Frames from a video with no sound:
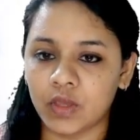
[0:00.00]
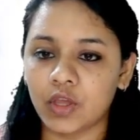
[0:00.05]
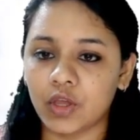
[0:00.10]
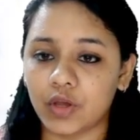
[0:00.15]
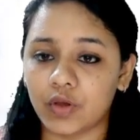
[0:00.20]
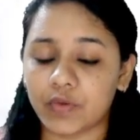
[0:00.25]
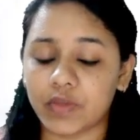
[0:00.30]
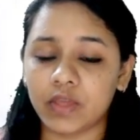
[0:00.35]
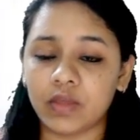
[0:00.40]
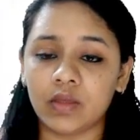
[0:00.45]

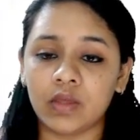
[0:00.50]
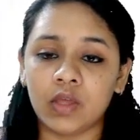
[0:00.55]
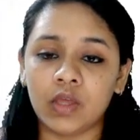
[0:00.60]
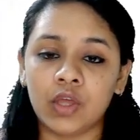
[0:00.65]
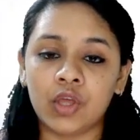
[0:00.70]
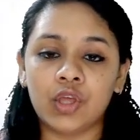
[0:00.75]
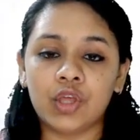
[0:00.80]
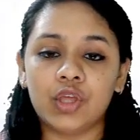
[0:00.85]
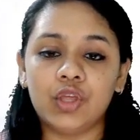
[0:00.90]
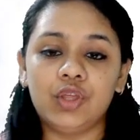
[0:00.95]
Okay,
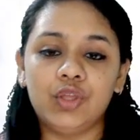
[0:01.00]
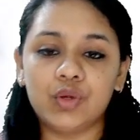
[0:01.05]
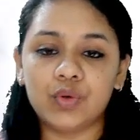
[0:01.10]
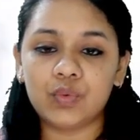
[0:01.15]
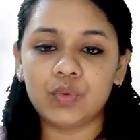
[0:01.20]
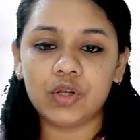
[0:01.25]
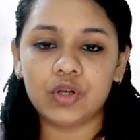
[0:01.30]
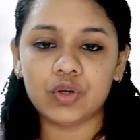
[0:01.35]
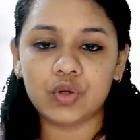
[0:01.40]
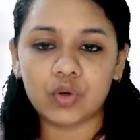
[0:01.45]
you
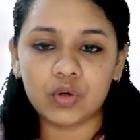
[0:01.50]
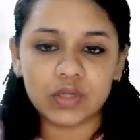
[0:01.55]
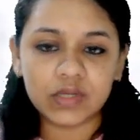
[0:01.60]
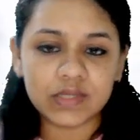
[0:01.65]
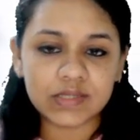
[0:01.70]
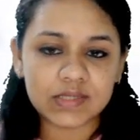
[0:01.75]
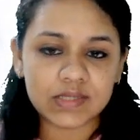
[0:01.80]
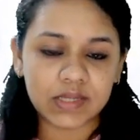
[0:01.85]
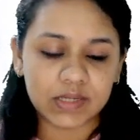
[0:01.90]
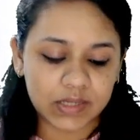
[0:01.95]
will
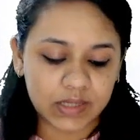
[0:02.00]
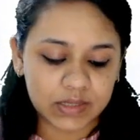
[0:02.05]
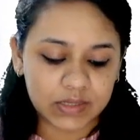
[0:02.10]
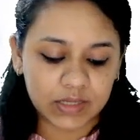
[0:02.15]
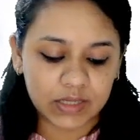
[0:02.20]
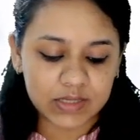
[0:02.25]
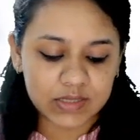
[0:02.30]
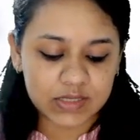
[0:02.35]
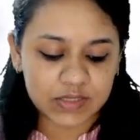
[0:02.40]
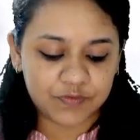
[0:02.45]
notice that at
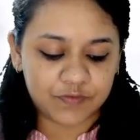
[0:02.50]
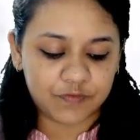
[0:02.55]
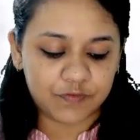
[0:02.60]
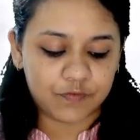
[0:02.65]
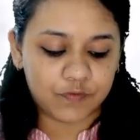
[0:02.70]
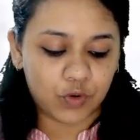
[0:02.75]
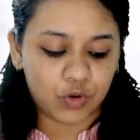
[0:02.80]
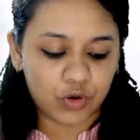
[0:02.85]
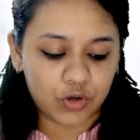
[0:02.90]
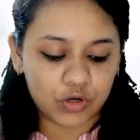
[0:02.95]
least
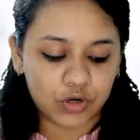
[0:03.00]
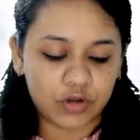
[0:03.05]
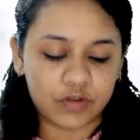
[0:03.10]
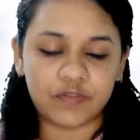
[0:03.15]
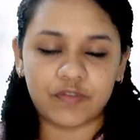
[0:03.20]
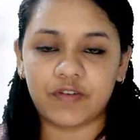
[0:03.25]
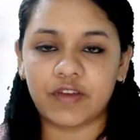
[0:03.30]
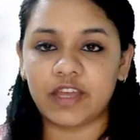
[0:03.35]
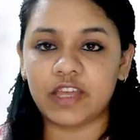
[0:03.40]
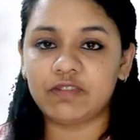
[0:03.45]
4 or
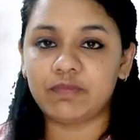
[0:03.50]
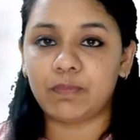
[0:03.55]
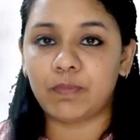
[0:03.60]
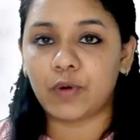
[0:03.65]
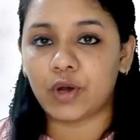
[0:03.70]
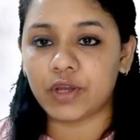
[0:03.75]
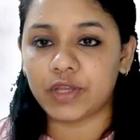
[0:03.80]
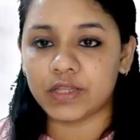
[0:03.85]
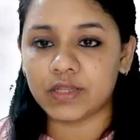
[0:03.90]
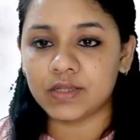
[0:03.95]
5
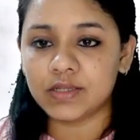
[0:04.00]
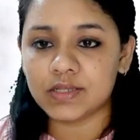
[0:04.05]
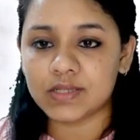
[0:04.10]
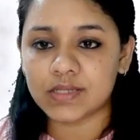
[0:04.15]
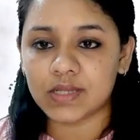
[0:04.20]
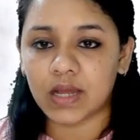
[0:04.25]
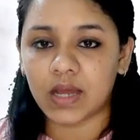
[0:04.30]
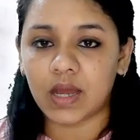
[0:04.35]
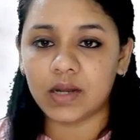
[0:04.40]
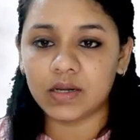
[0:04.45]
points
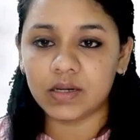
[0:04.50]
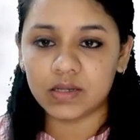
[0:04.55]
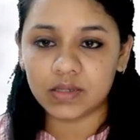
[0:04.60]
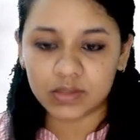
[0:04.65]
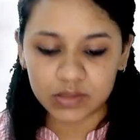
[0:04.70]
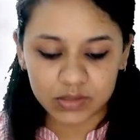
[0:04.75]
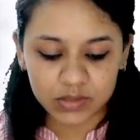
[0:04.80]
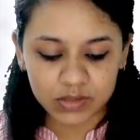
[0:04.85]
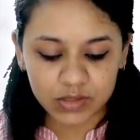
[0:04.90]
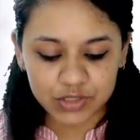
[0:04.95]

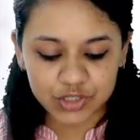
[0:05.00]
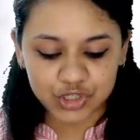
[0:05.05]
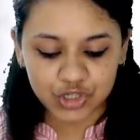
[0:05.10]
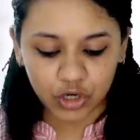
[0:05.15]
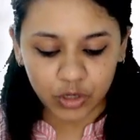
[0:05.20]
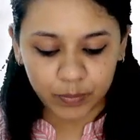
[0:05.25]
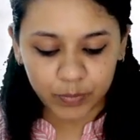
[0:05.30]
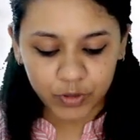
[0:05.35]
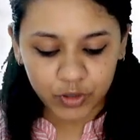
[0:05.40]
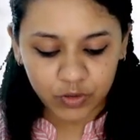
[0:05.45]
under this
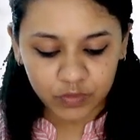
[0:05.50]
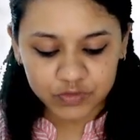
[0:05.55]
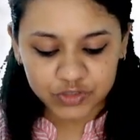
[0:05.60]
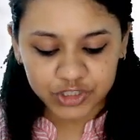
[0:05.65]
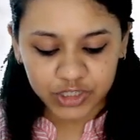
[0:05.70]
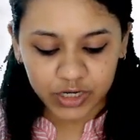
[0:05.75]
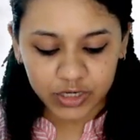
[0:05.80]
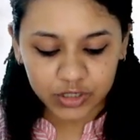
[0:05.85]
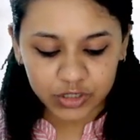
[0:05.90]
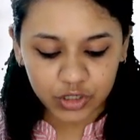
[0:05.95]
topic of
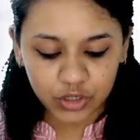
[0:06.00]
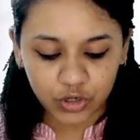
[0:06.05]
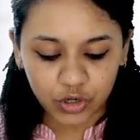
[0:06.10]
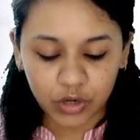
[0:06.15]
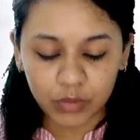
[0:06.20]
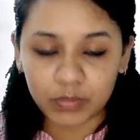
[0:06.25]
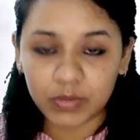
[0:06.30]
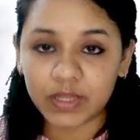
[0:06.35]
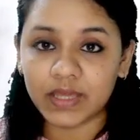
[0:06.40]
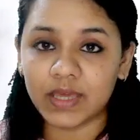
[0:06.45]
general
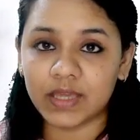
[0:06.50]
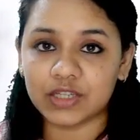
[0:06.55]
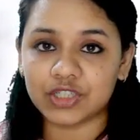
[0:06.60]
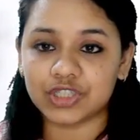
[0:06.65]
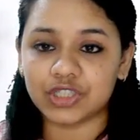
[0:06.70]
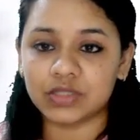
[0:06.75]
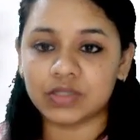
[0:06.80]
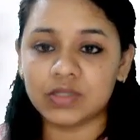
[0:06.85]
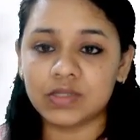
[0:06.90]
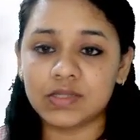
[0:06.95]

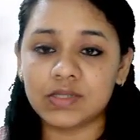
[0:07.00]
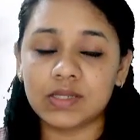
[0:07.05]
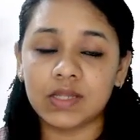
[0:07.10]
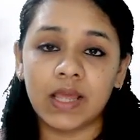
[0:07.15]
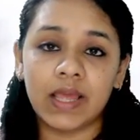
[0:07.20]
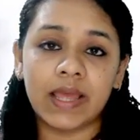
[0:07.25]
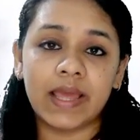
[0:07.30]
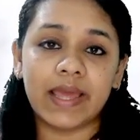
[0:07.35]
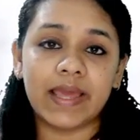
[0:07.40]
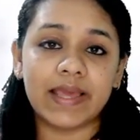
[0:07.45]
obligations
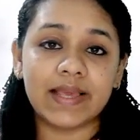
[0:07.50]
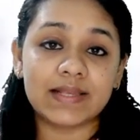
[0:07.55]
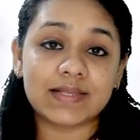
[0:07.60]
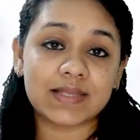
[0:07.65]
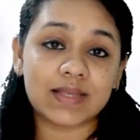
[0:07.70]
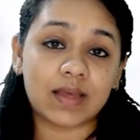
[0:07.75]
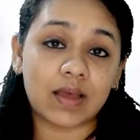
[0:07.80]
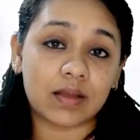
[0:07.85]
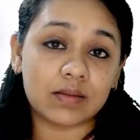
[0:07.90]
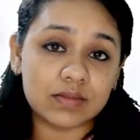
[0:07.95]
is
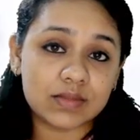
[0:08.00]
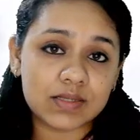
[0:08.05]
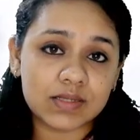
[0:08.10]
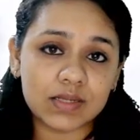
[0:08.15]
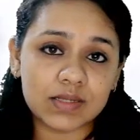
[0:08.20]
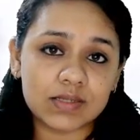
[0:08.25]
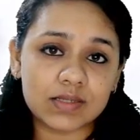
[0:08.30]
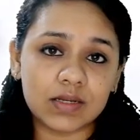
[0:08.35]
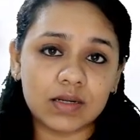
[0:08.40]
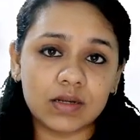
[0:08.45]

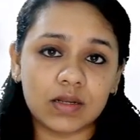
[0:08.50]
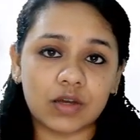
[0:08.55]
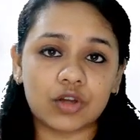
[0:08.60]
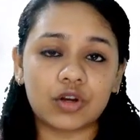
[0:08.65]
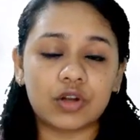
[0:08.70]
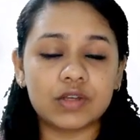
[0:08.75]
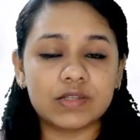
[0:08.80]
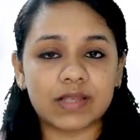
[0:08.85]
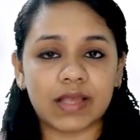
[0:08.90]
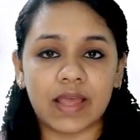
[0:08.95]
consistent
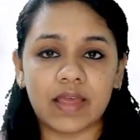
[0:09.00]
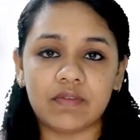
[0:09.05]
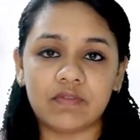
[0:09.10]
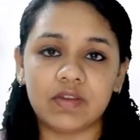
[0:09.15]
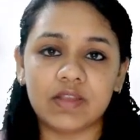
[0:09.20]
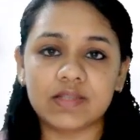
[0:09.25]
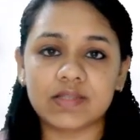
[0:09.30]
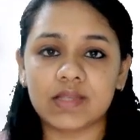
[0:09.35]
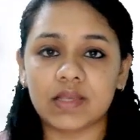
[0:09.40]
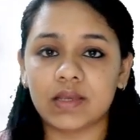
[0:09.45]
across
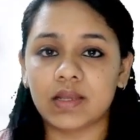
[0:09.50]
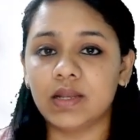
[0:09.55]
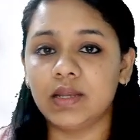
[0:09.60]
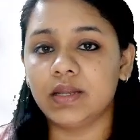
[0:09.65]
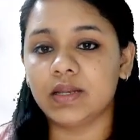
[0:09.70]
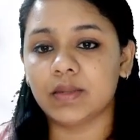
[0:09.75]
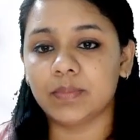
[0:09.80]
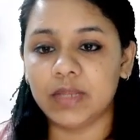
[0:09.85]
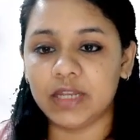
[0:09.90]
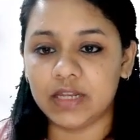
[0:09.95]
every single
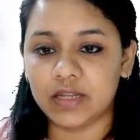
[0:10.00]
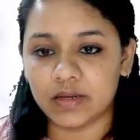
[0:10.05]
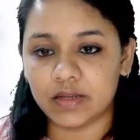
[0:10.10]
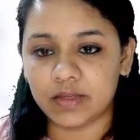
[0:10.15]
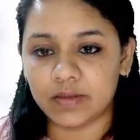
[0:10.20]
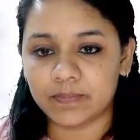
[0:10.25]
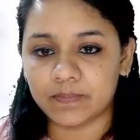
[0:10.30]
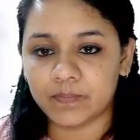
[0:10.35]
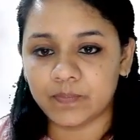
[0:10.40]
intermediary.